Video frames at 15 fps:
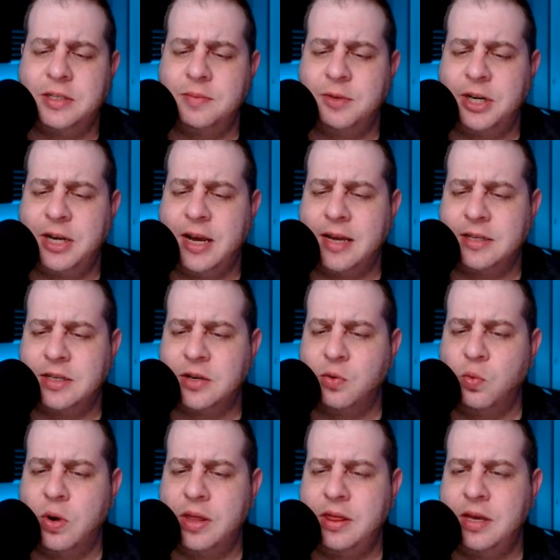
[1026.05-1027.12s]
Somebody asking
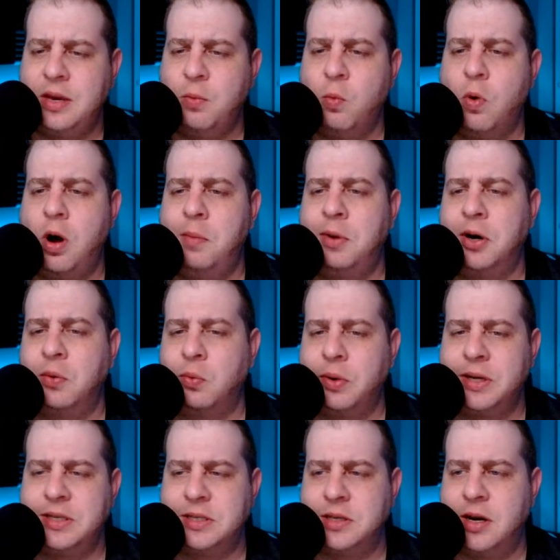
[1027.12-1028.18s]
when the Walmart
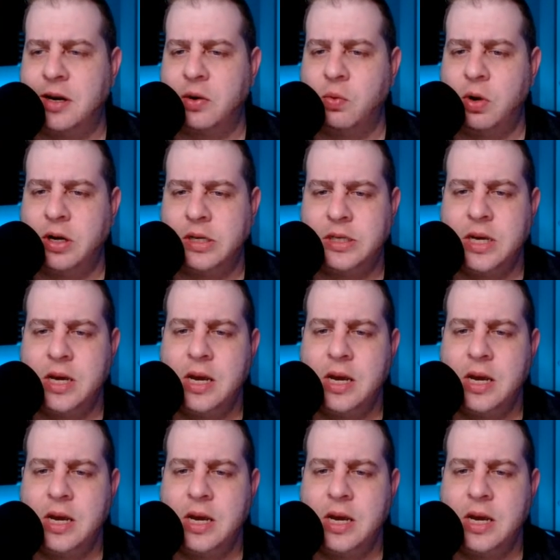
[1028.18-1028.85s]
restock was.